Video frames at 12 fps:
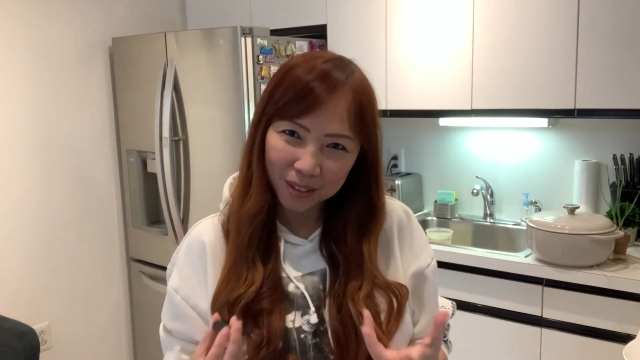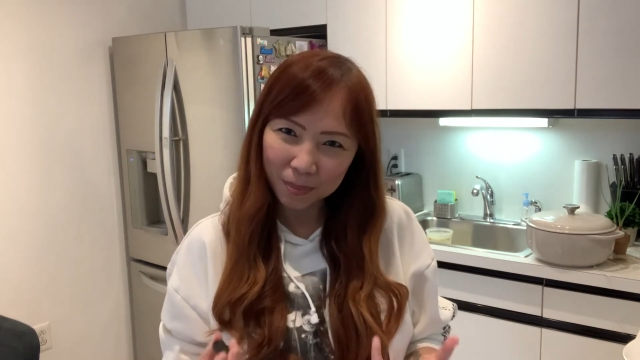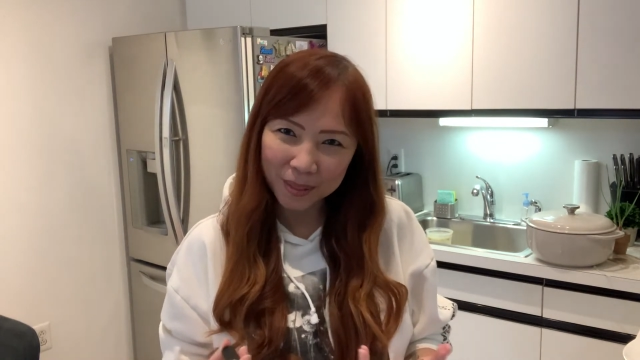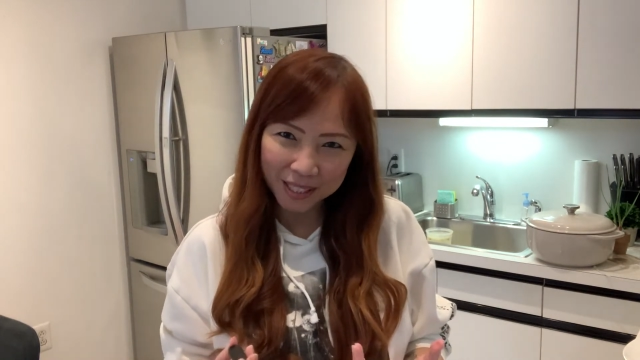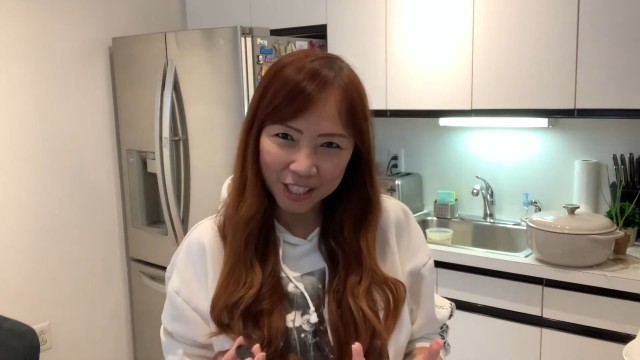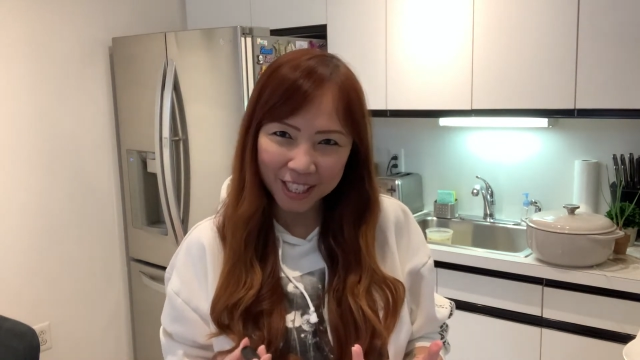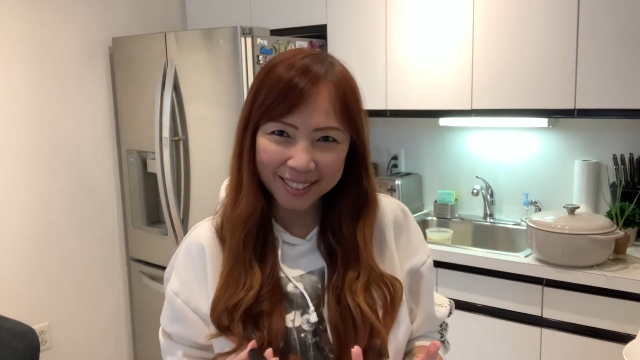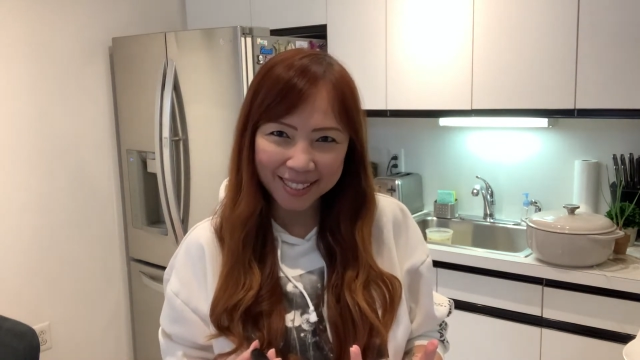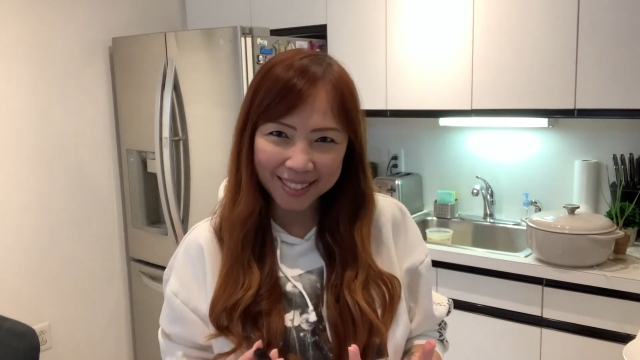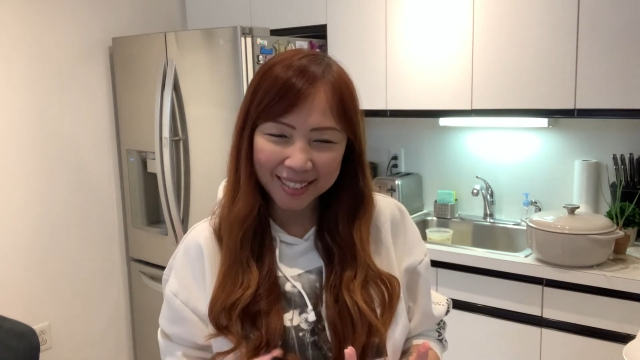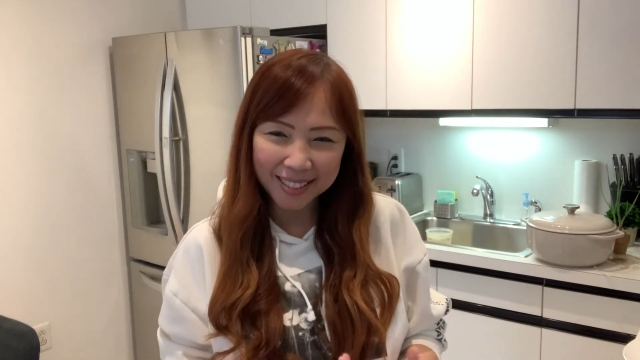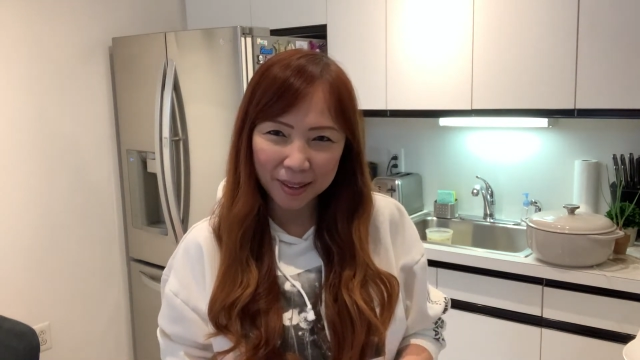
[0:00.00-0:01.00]
speak
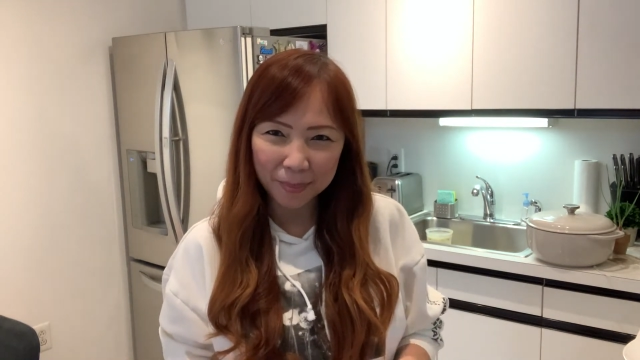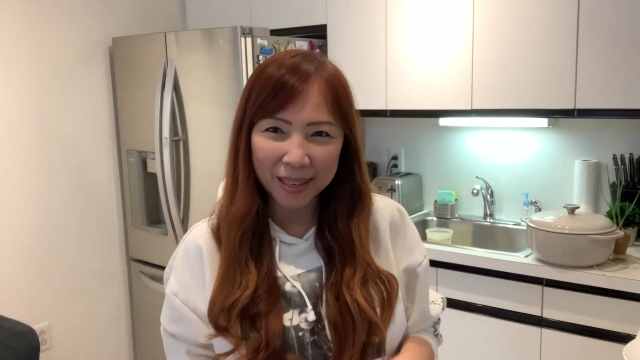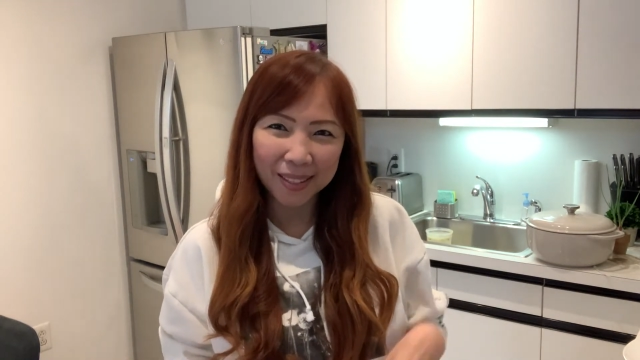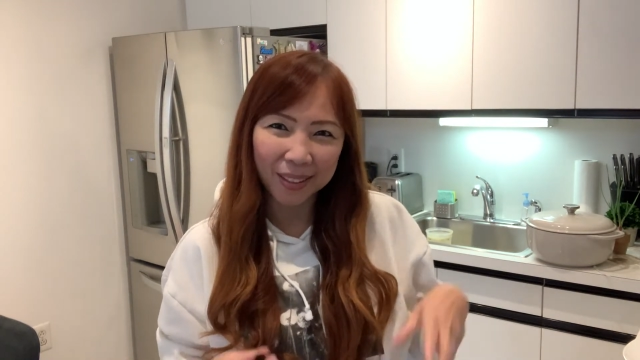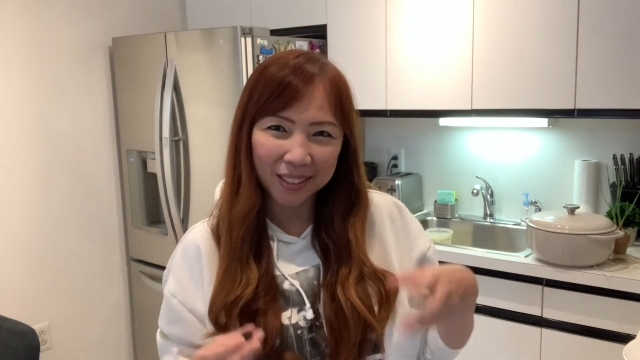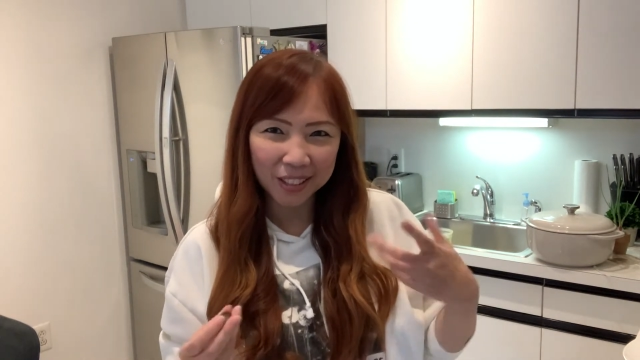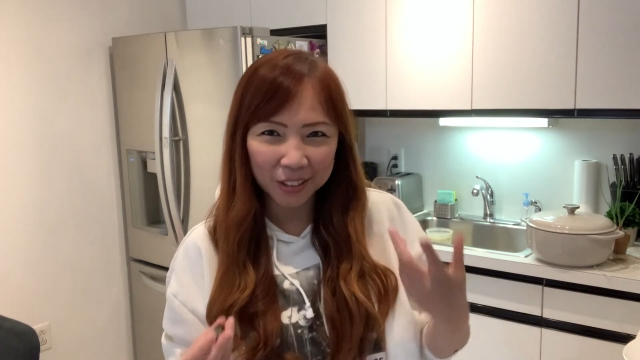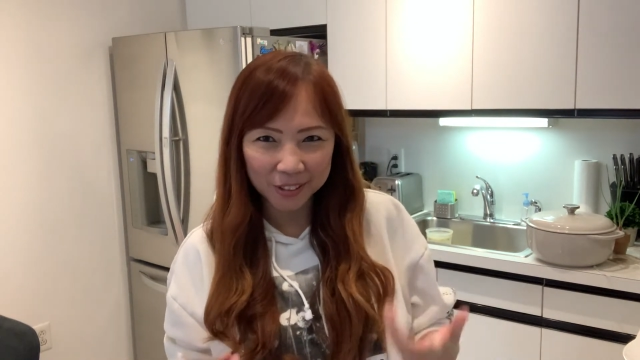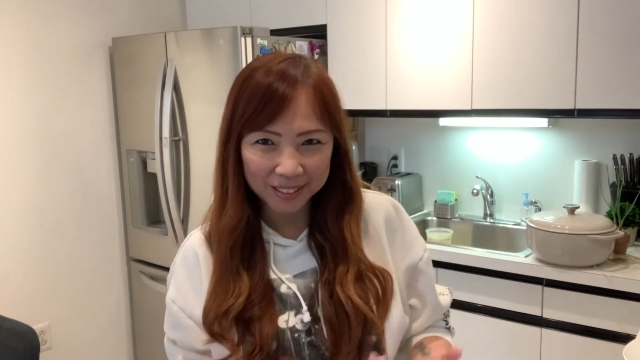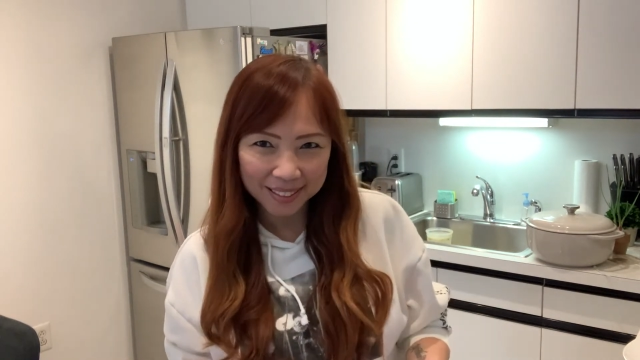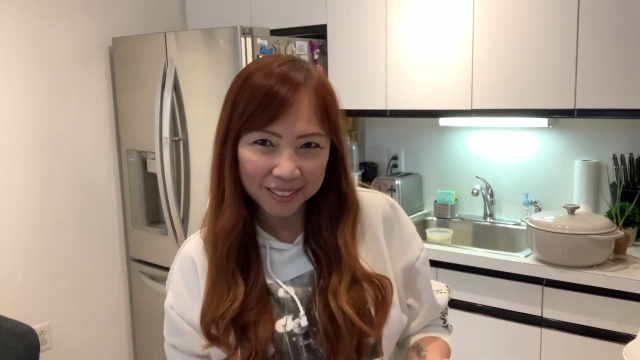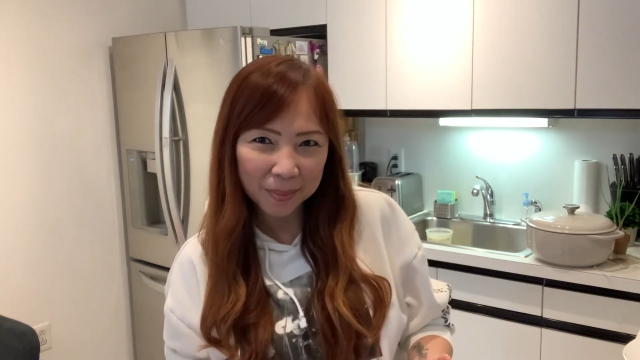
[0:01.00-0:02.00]
Chinese and would like to learn
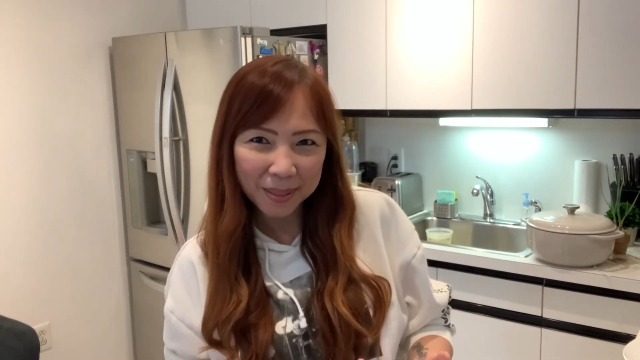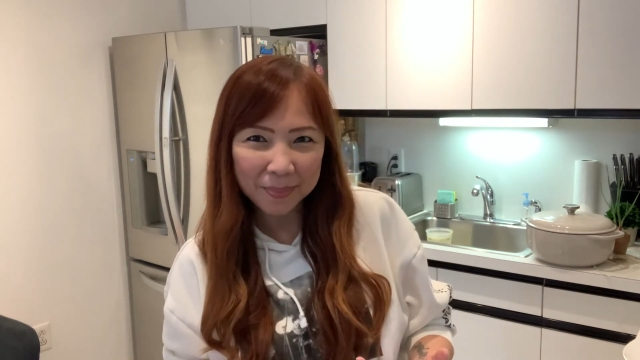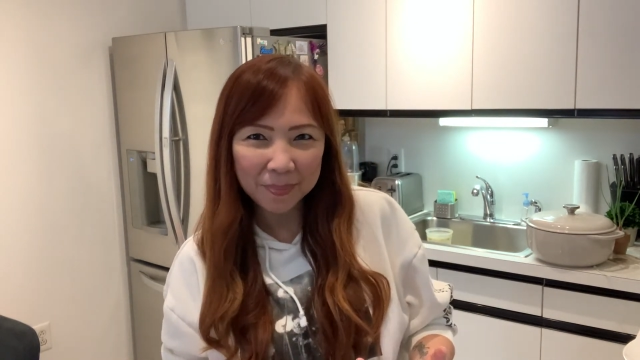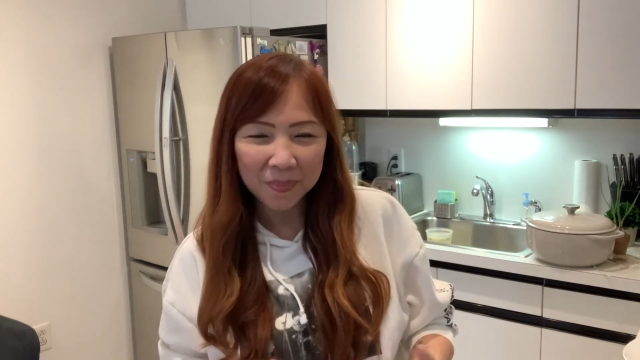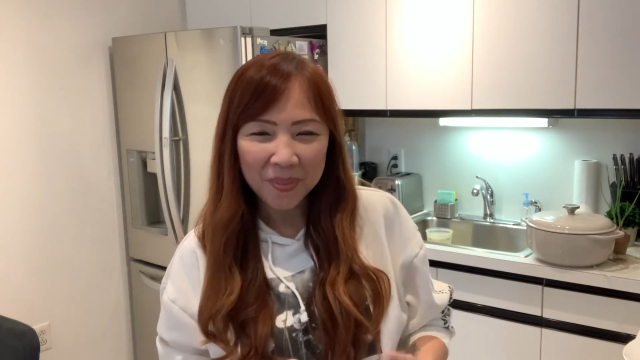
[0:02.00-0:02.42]
a little bit,